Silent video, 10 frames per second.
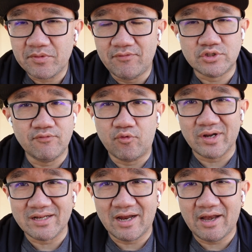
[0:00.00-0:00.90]
for two
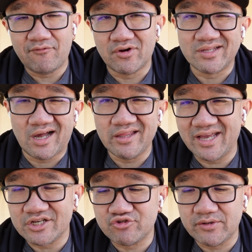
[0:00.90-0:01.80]
forty-nine, and for a dollar
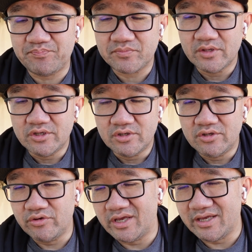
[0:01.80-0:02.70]
extra,
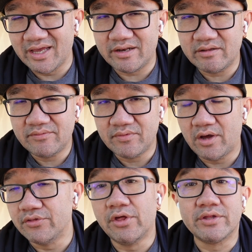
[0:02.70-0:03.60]
you can get
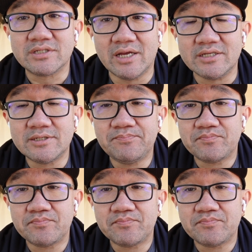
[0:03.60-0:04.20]
another slice.